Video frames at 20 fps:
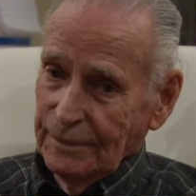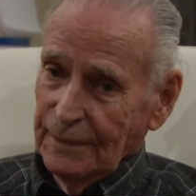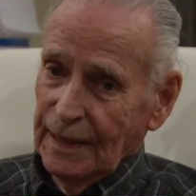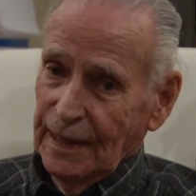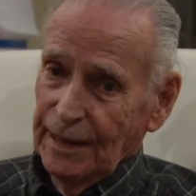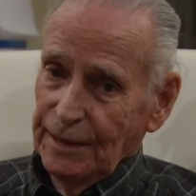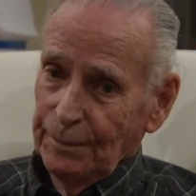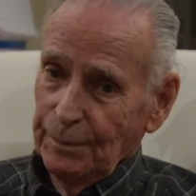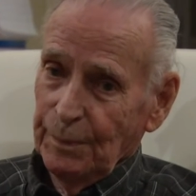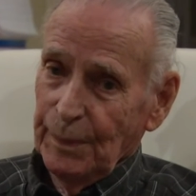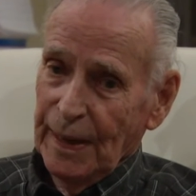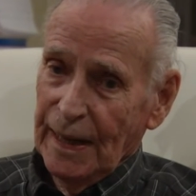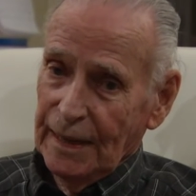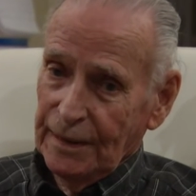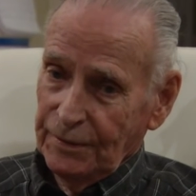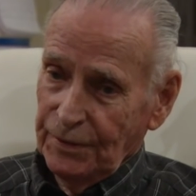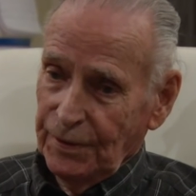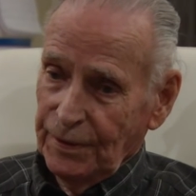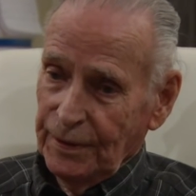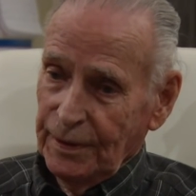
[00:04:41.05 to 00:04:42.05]
getting
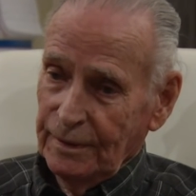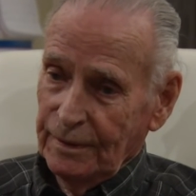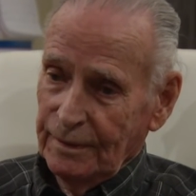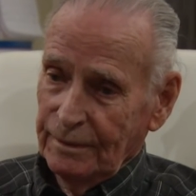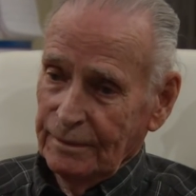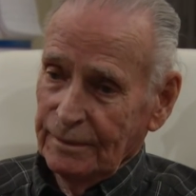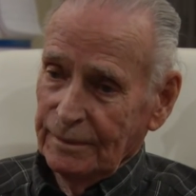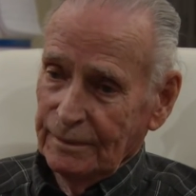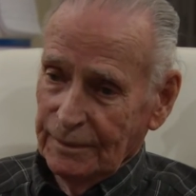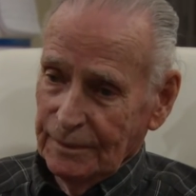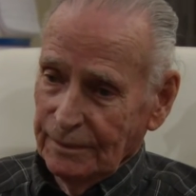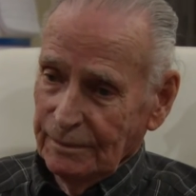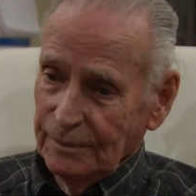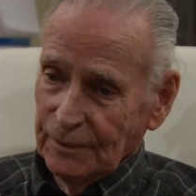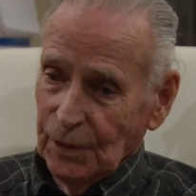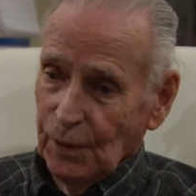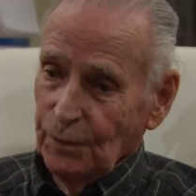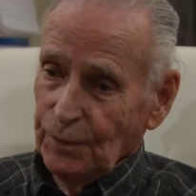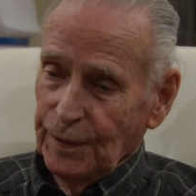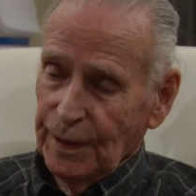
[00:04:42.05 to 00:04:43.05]
back to the,
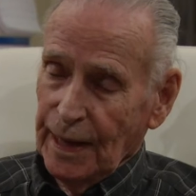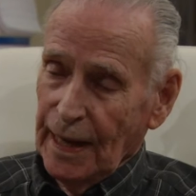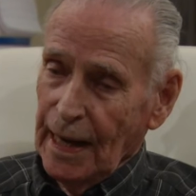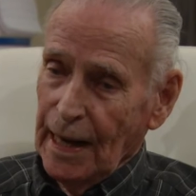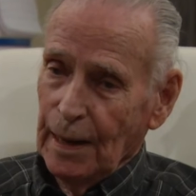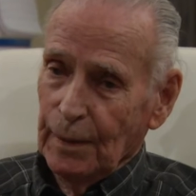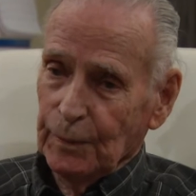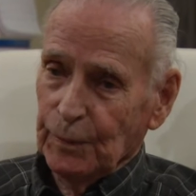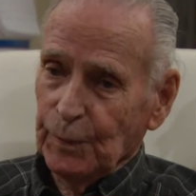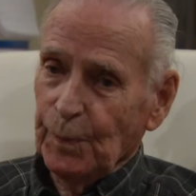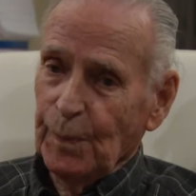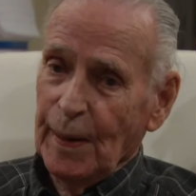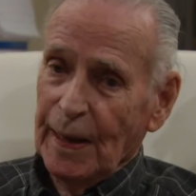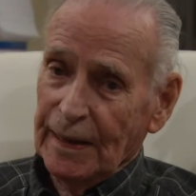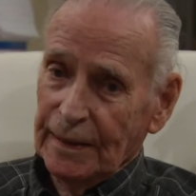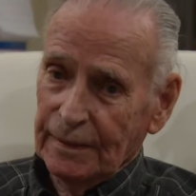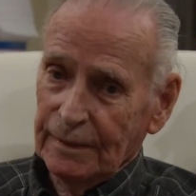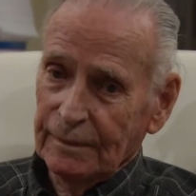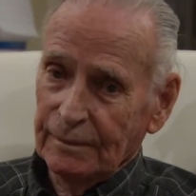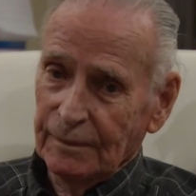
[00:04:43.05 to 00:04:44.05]
over the Alps,
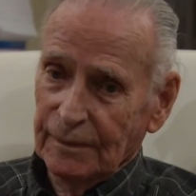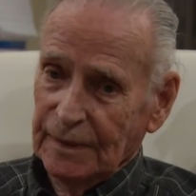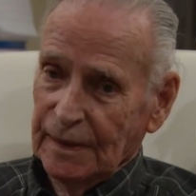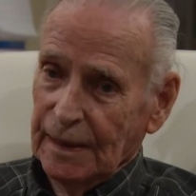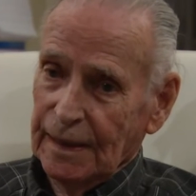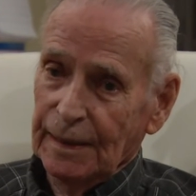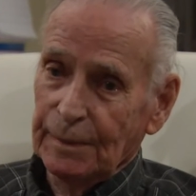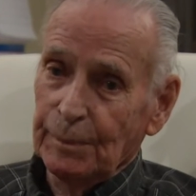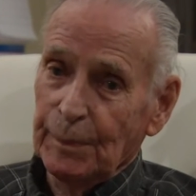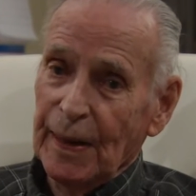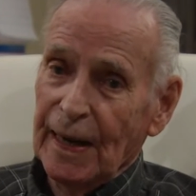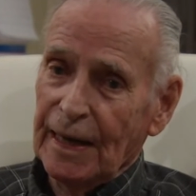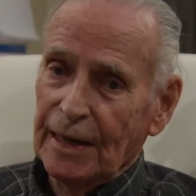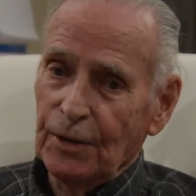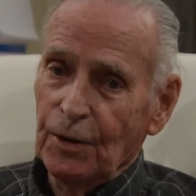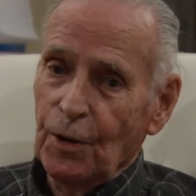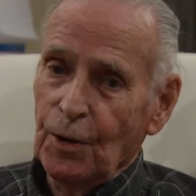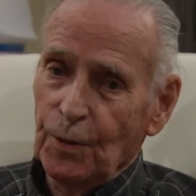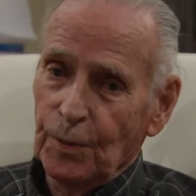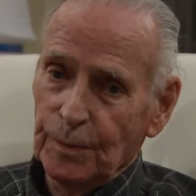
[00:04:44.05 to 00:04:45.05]
back, get back
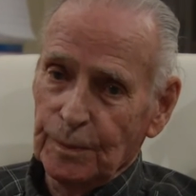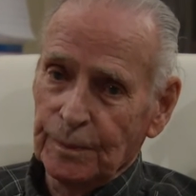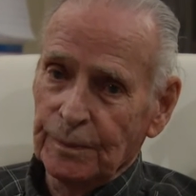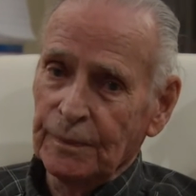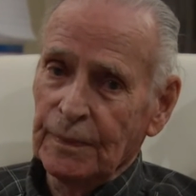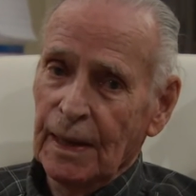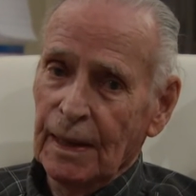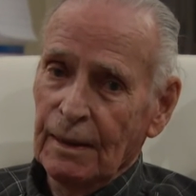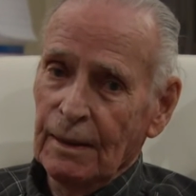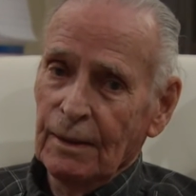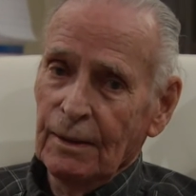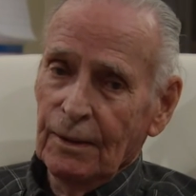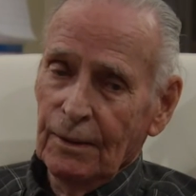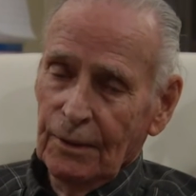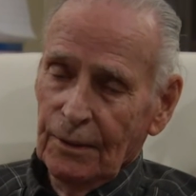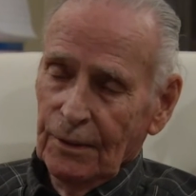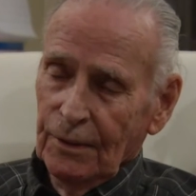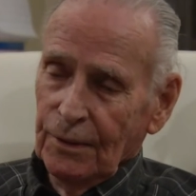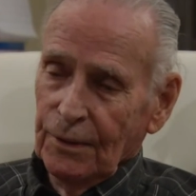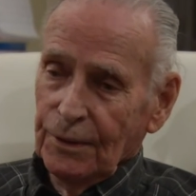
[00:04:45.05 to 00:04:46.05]
home?
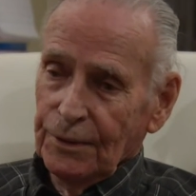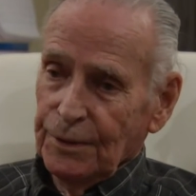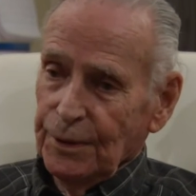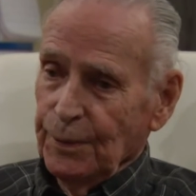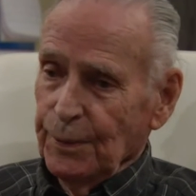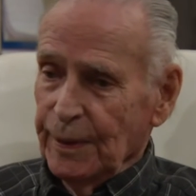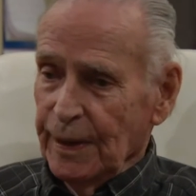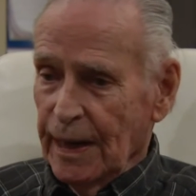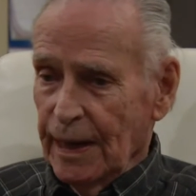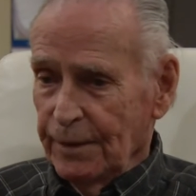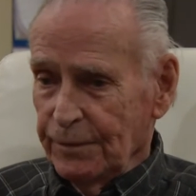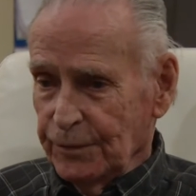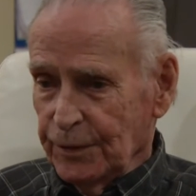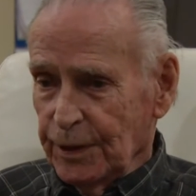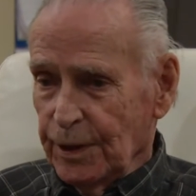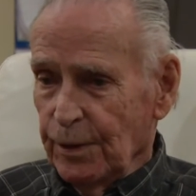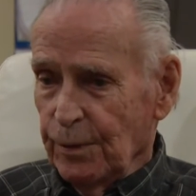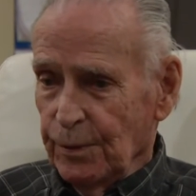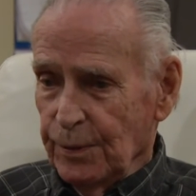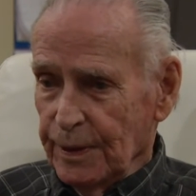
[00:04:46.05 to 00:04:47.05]
Or do we have to
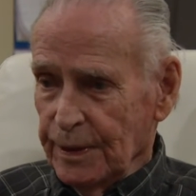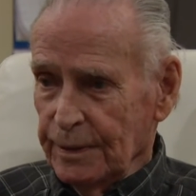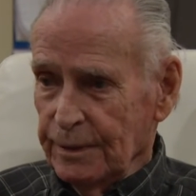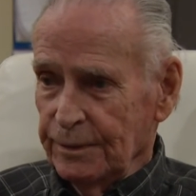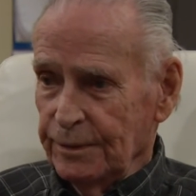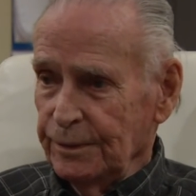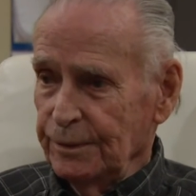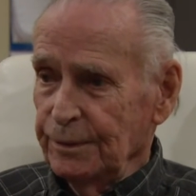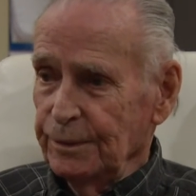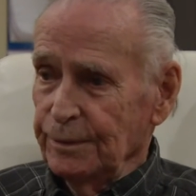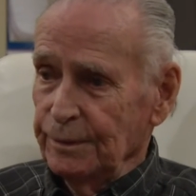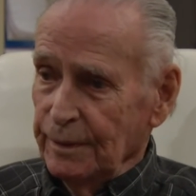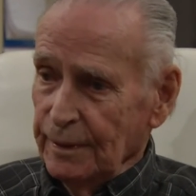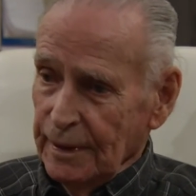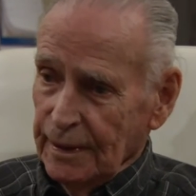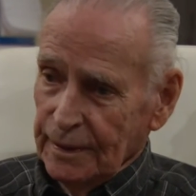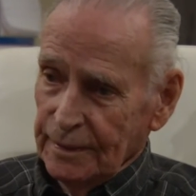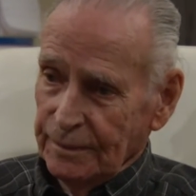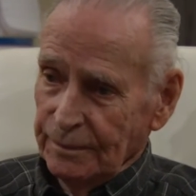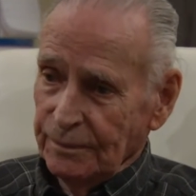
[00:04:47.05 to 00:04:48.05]
go into
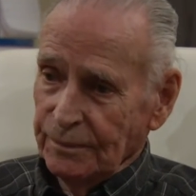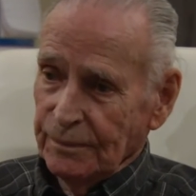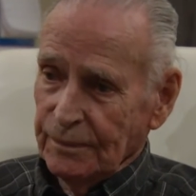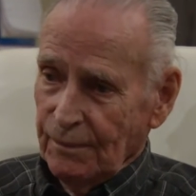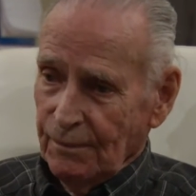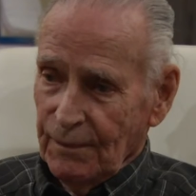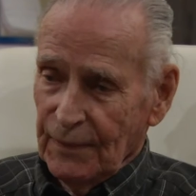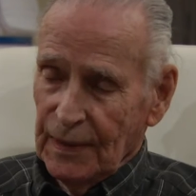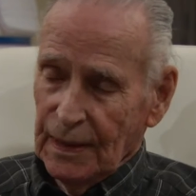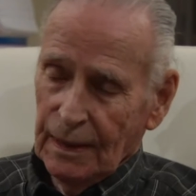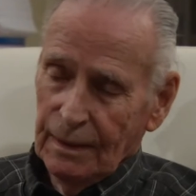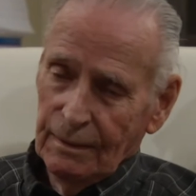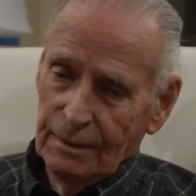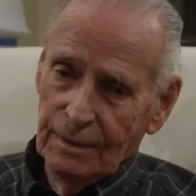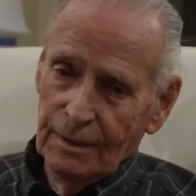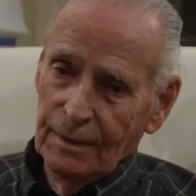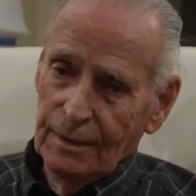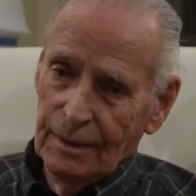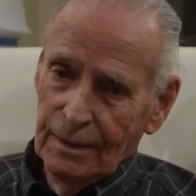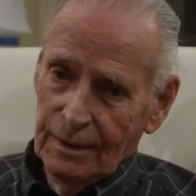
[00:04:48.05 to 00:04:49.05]
uh,
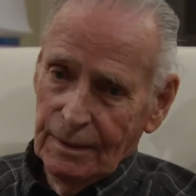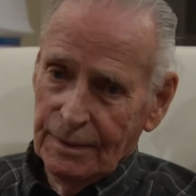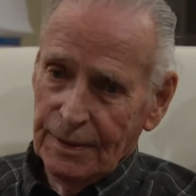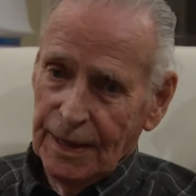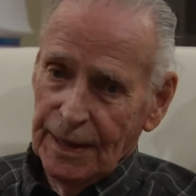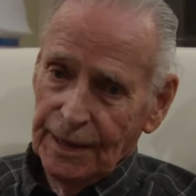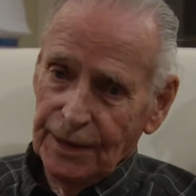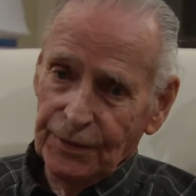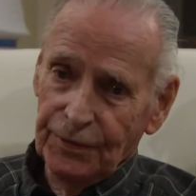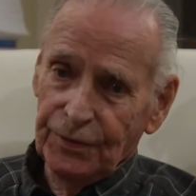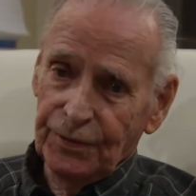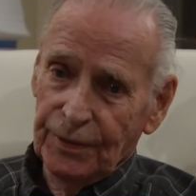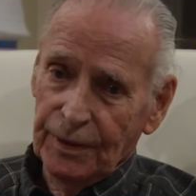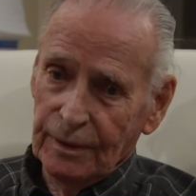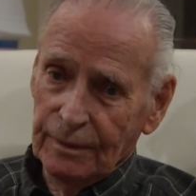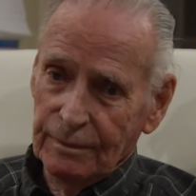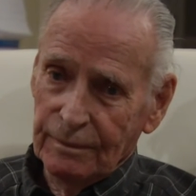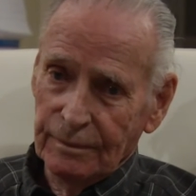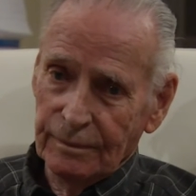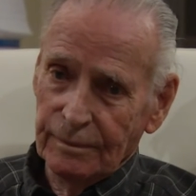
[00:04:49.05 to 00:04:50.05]
Nice
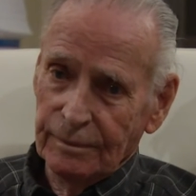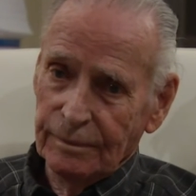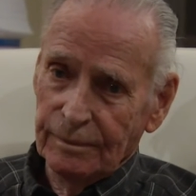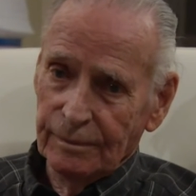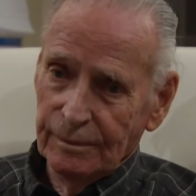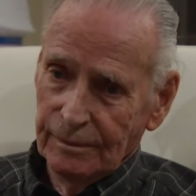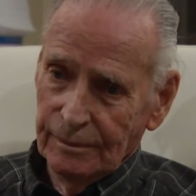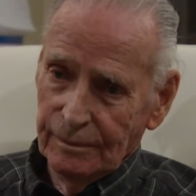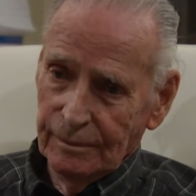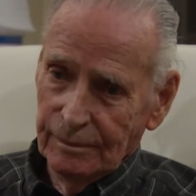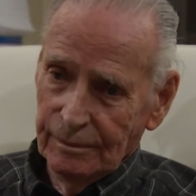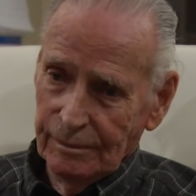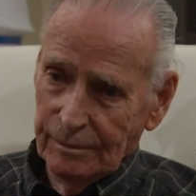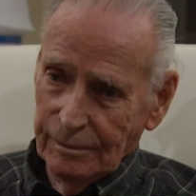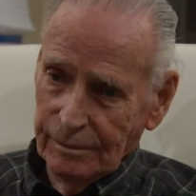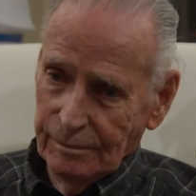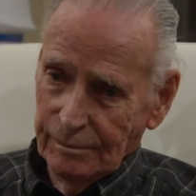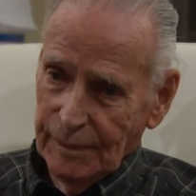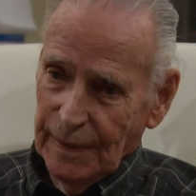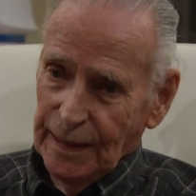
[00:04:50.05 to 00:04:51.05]
and
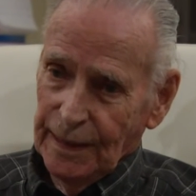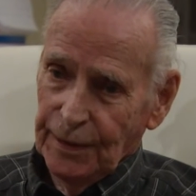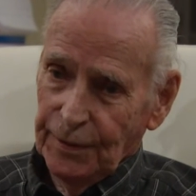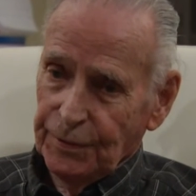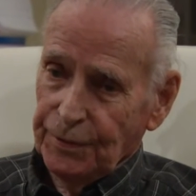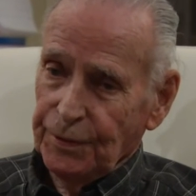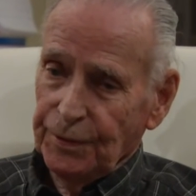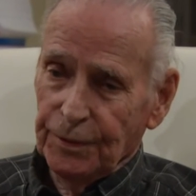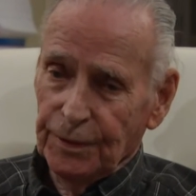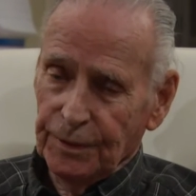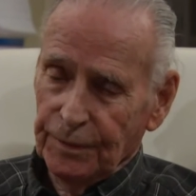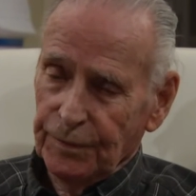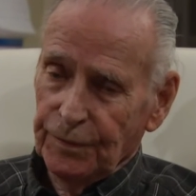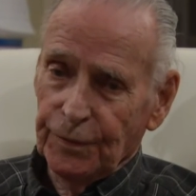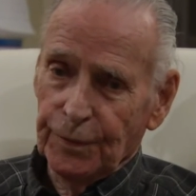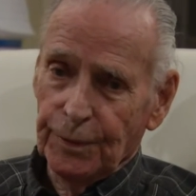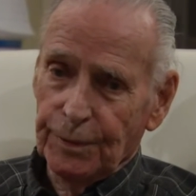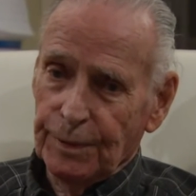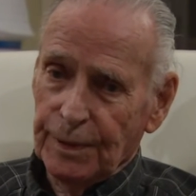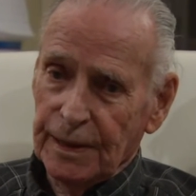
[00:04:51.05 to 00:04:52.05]
be interned
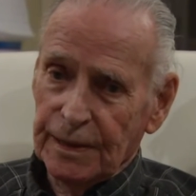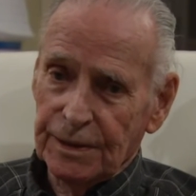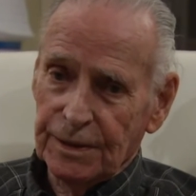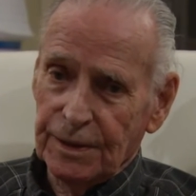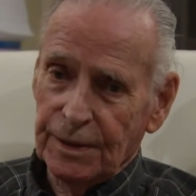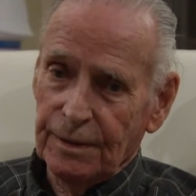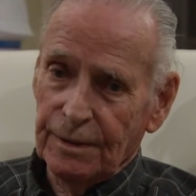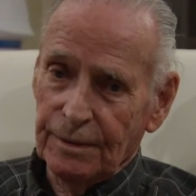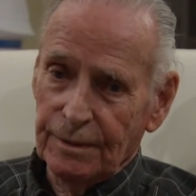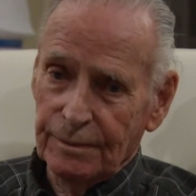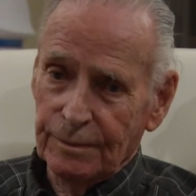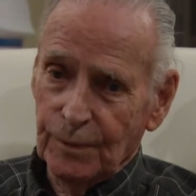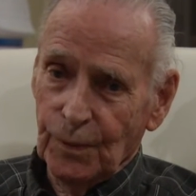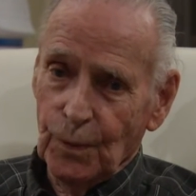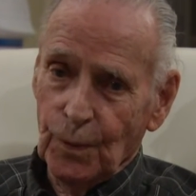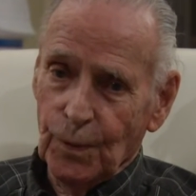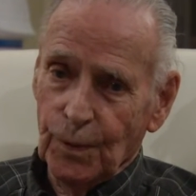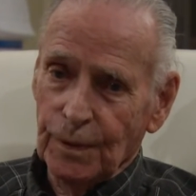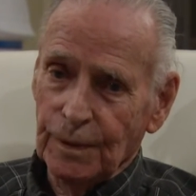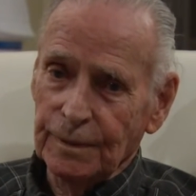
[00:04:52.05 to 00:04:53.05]
for the rest of the
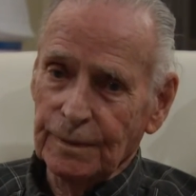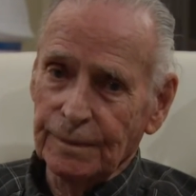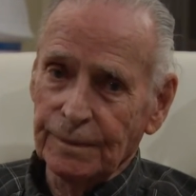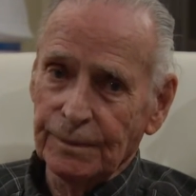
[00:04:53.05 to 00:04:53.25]
war?